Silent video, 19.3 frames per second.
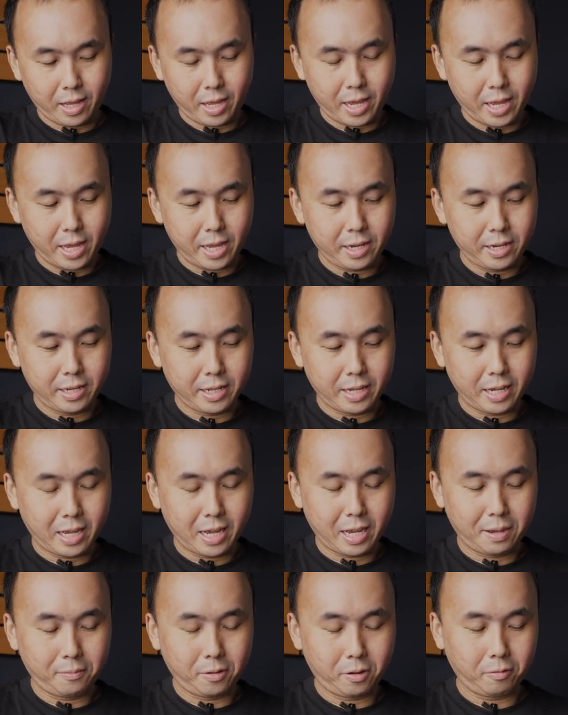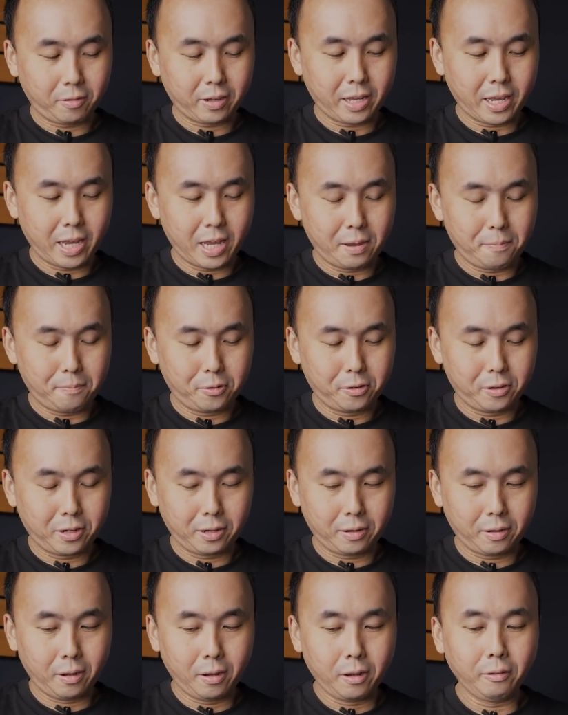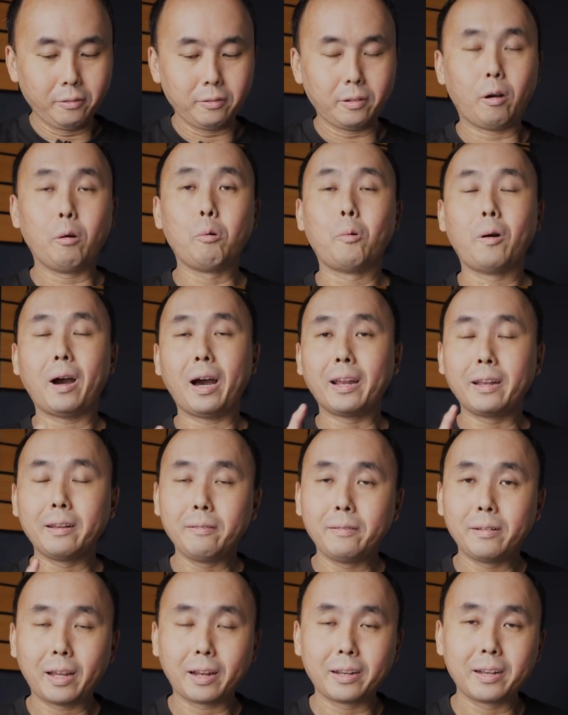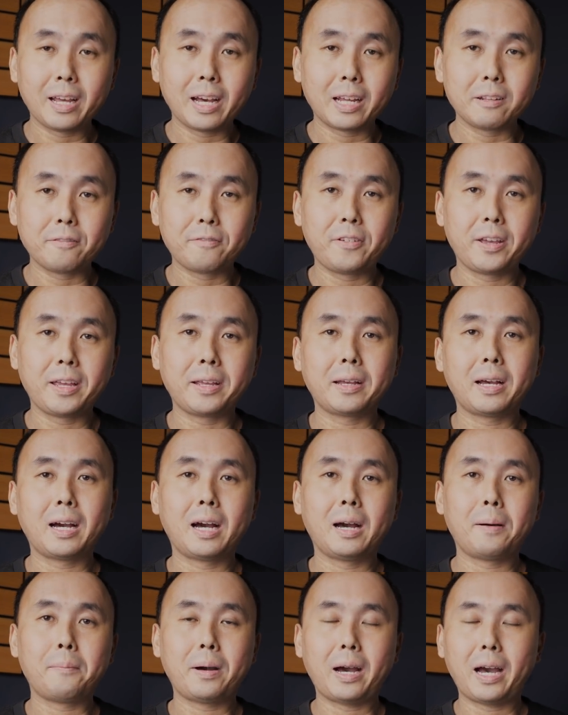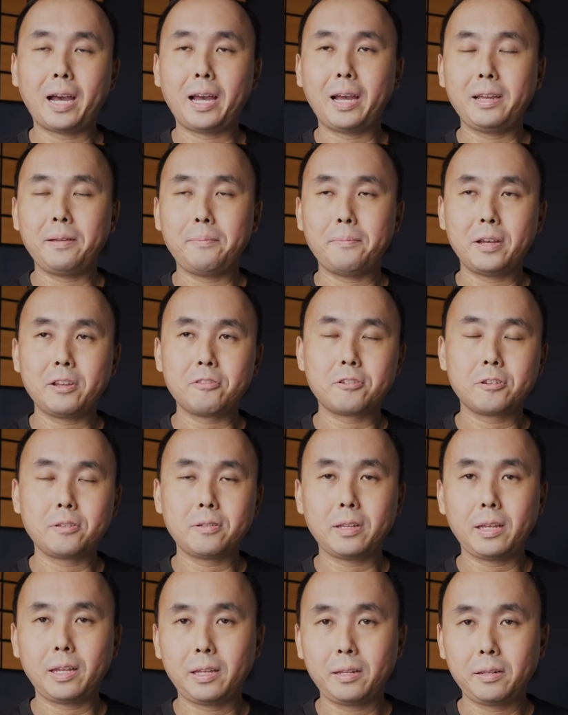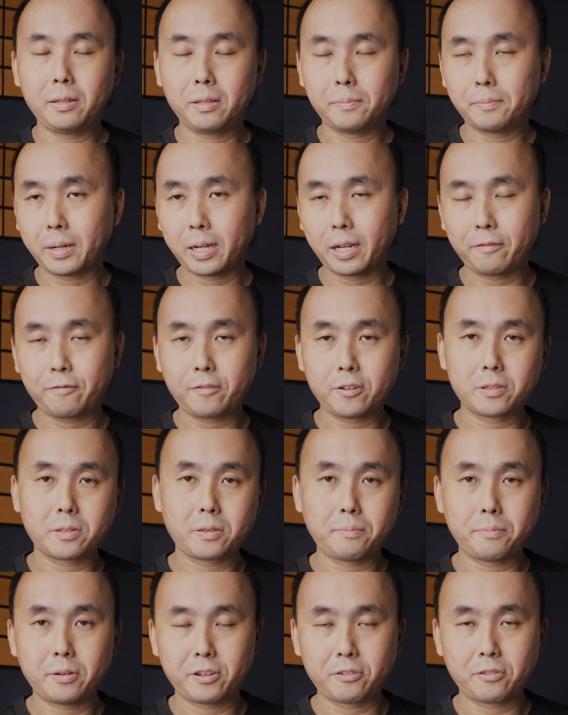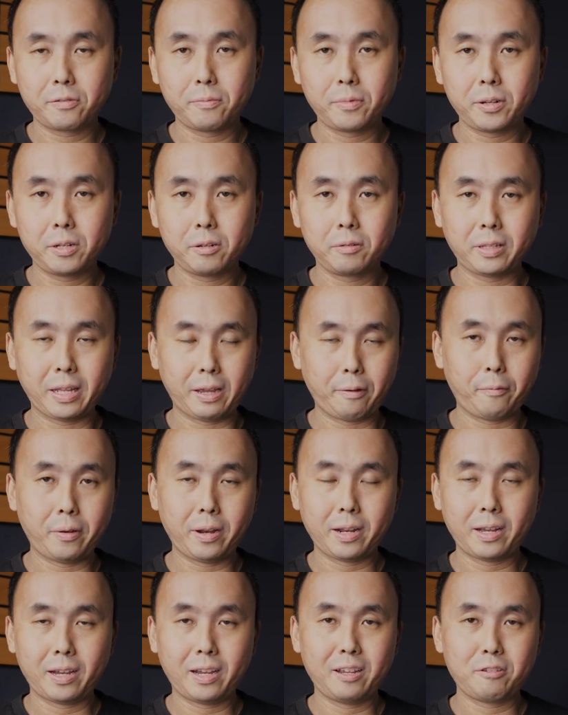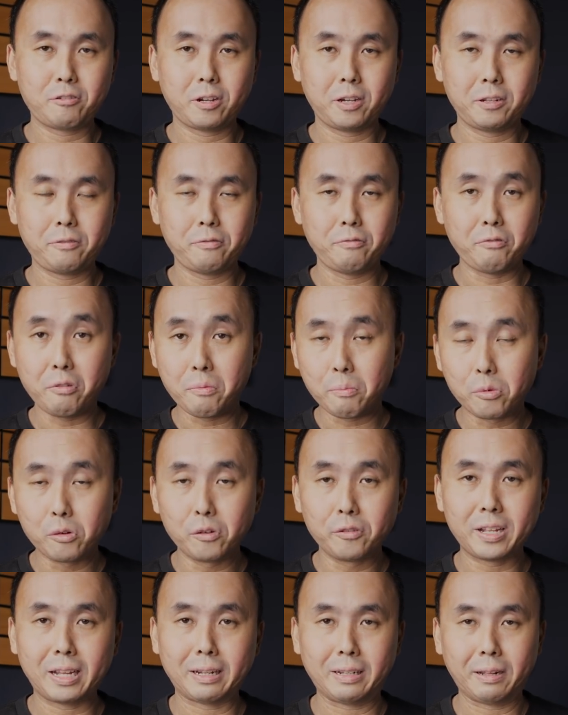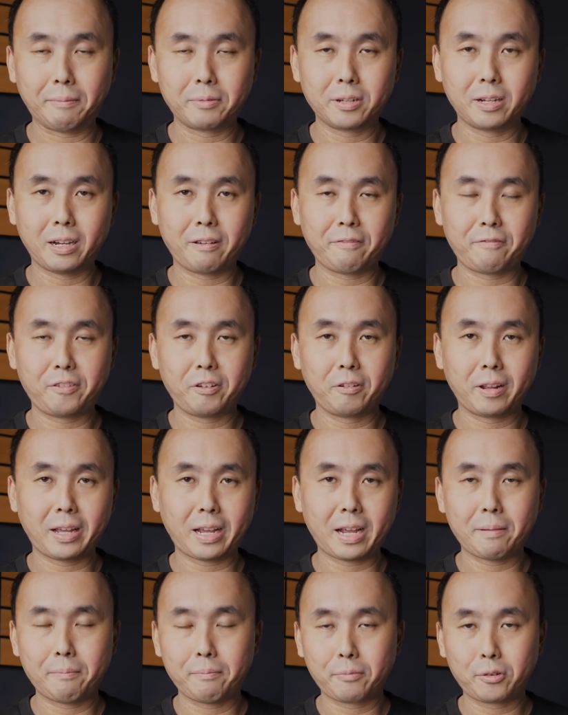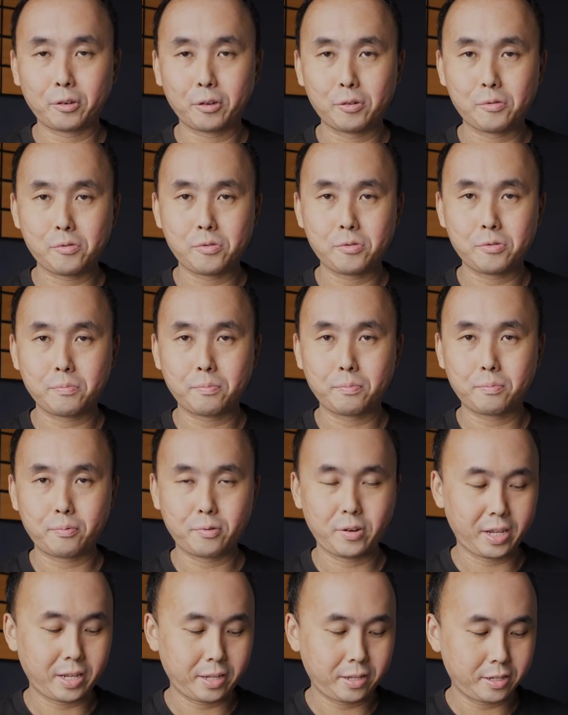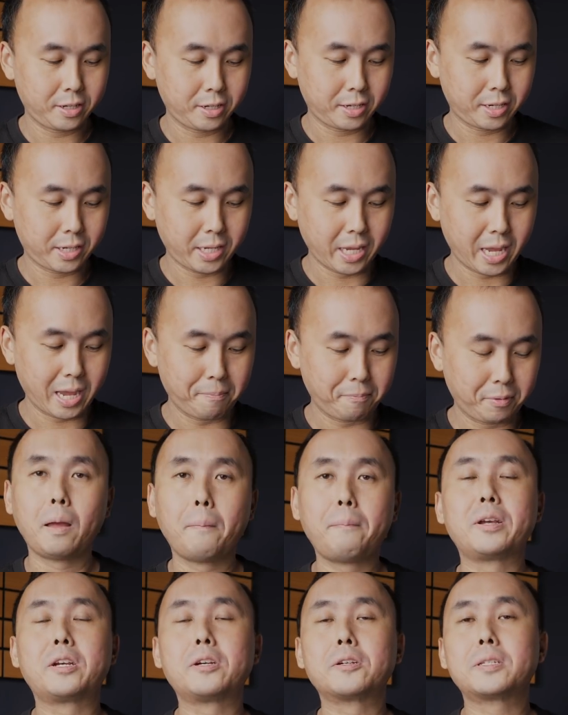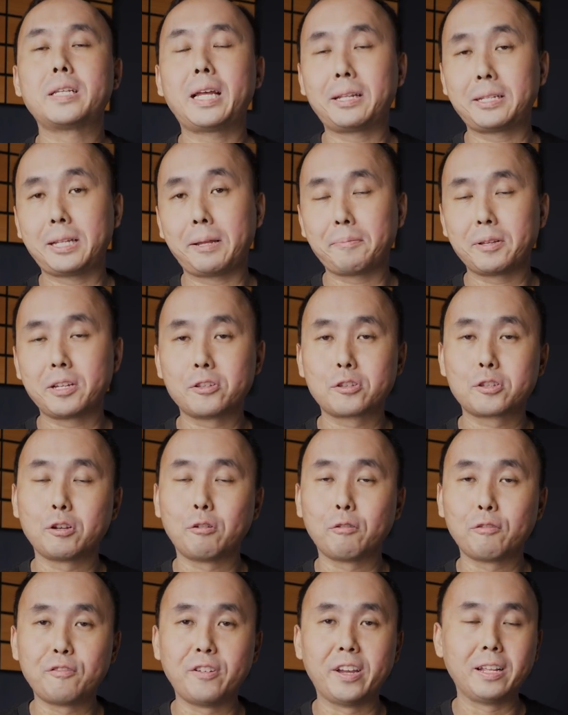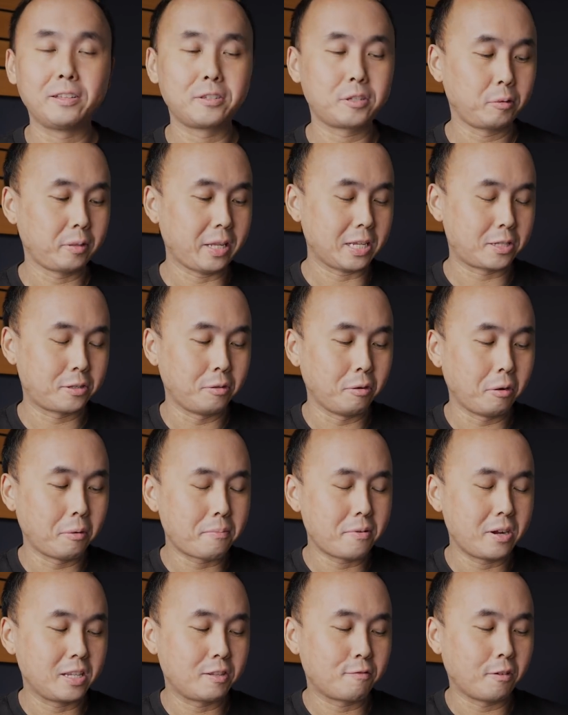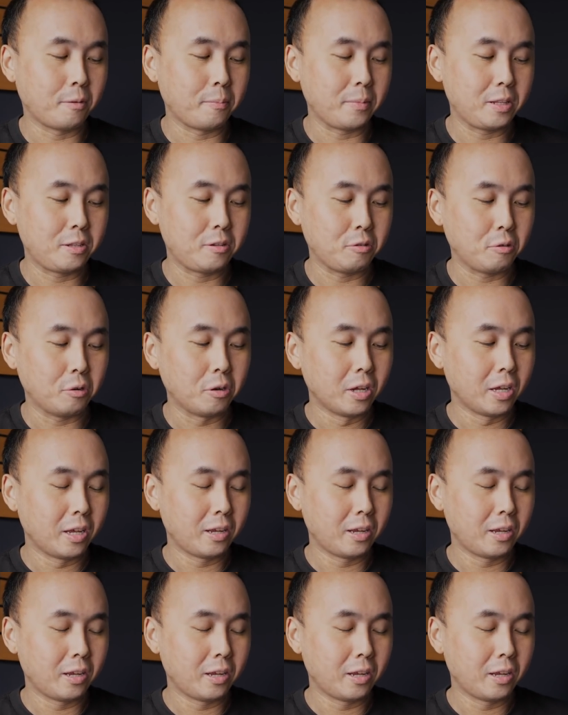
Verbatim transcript: and um, okay put it on oh another thing um, I mentioned in my first impression video that when I try to remove the adapter I feel like I'm going to break the tab because the adapter is so thin so there's no place for me to